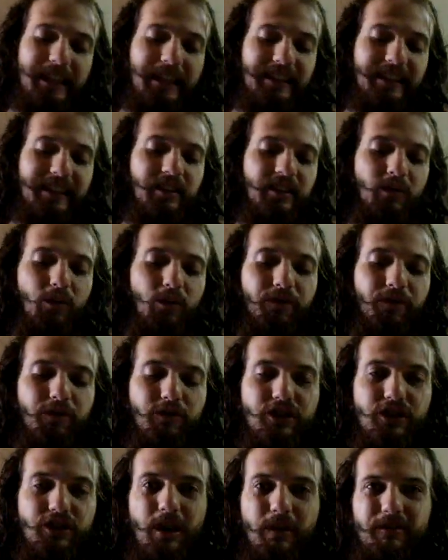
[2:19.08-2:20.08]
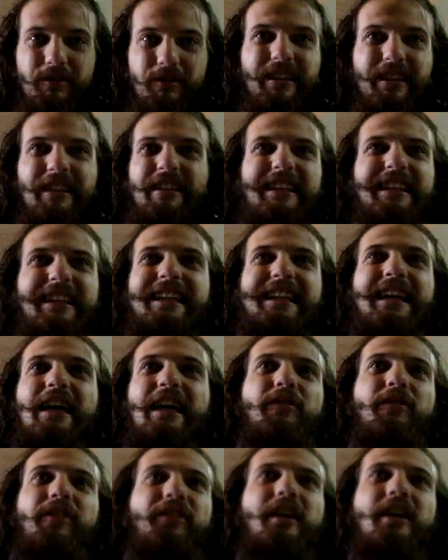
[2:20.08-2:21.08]
it did an awful job, it
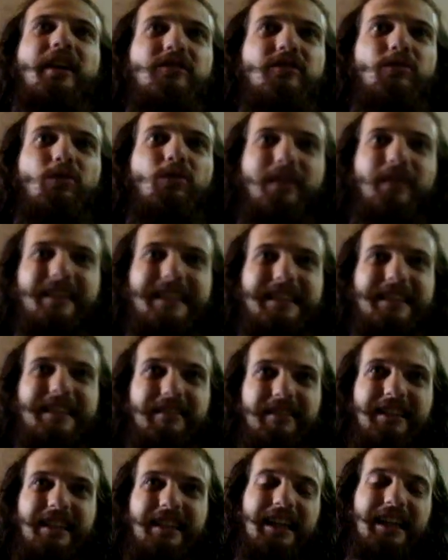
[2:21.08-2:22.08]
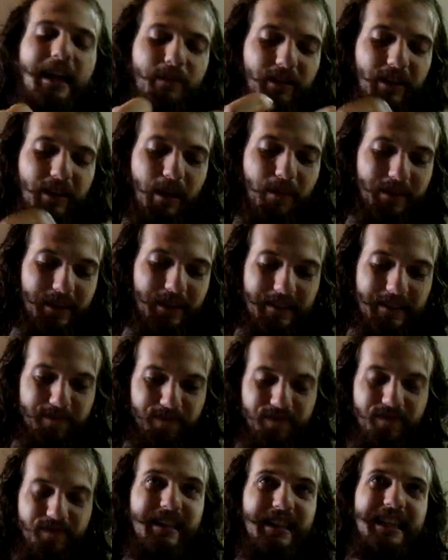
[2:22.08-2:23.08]
cannot starch at all. It just crumbled up in
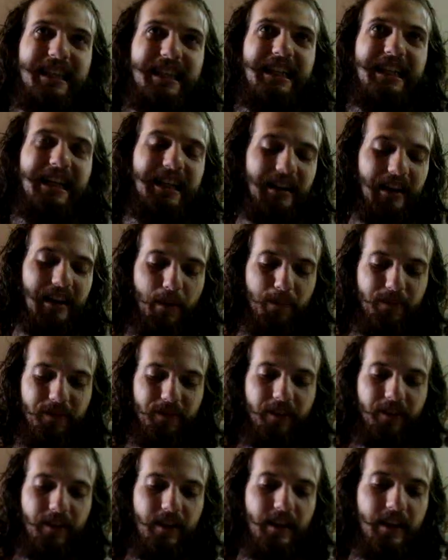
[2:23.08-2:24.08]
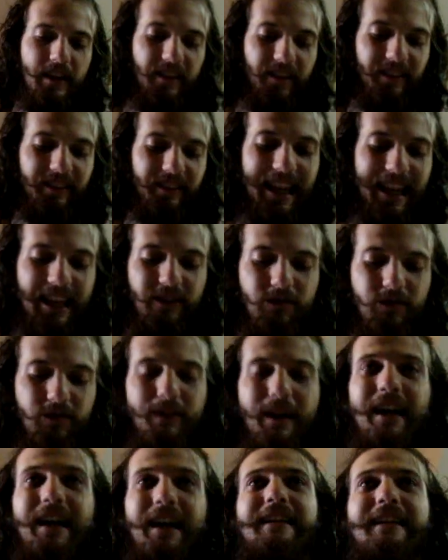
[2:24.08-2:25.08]
clumps. So then I used
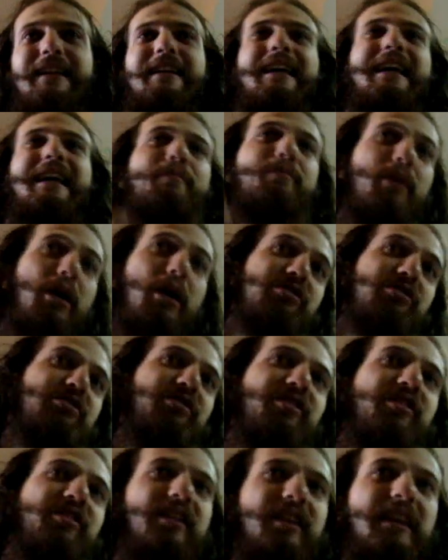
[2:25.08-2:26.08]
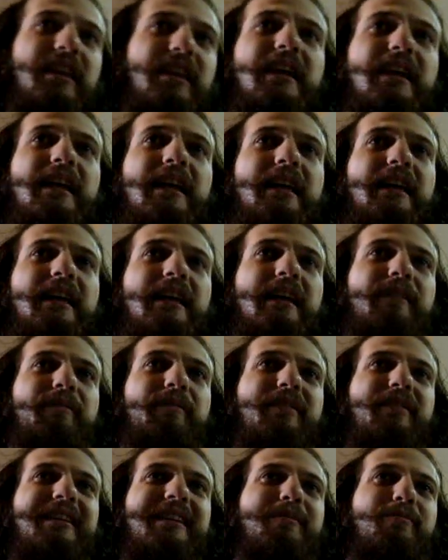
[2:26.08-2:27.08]
my emergency
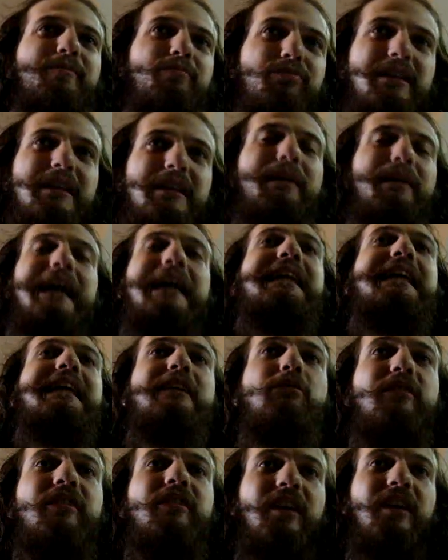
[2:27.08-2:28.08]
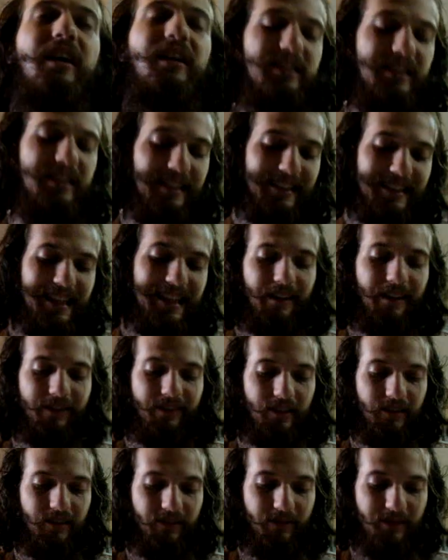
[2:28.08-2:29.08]
pre-made liquid starch
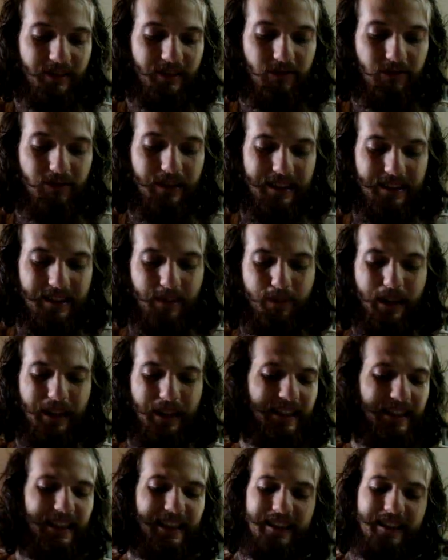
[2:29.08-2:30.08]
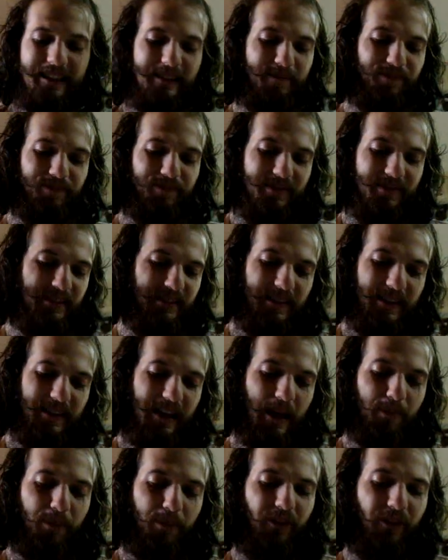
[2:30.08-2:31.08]
staffer from the US, but
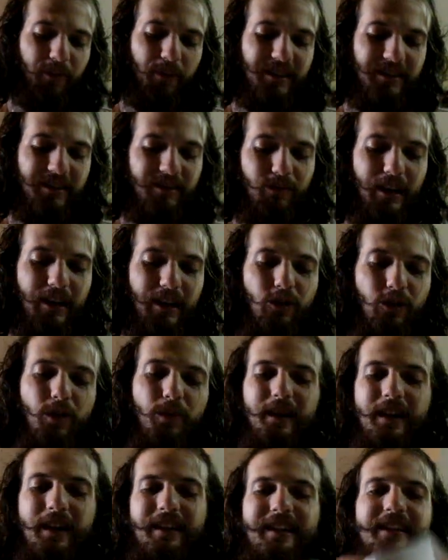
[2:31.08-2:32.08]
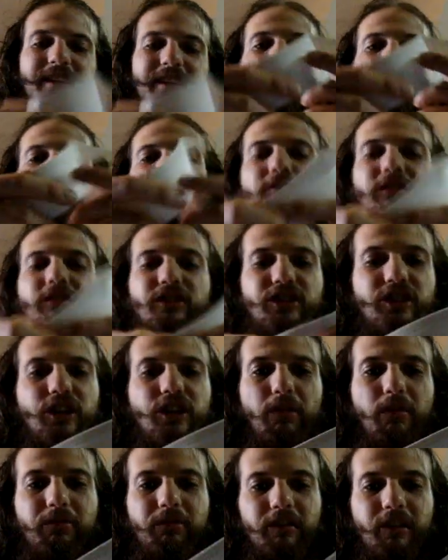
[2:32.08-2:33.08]
I put as much as one could, but it did not do the
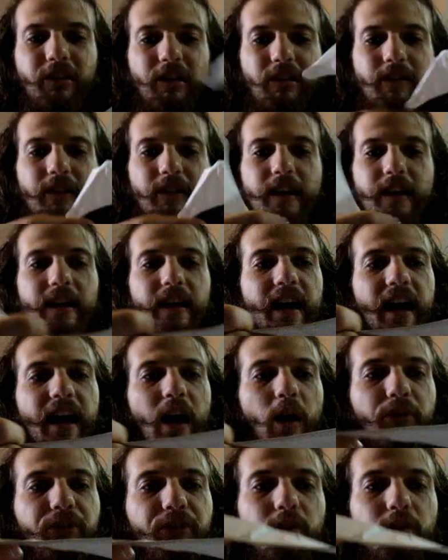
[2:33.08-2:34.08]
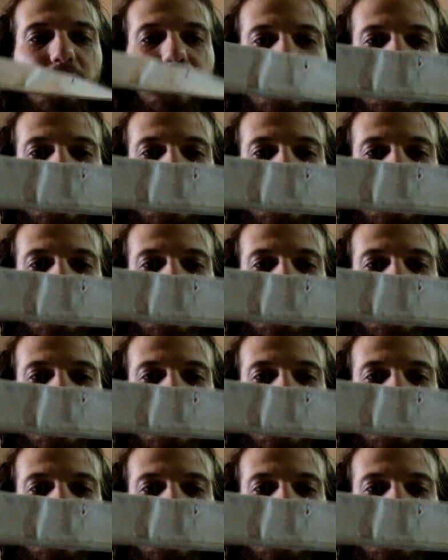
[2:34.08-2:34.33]
job, I also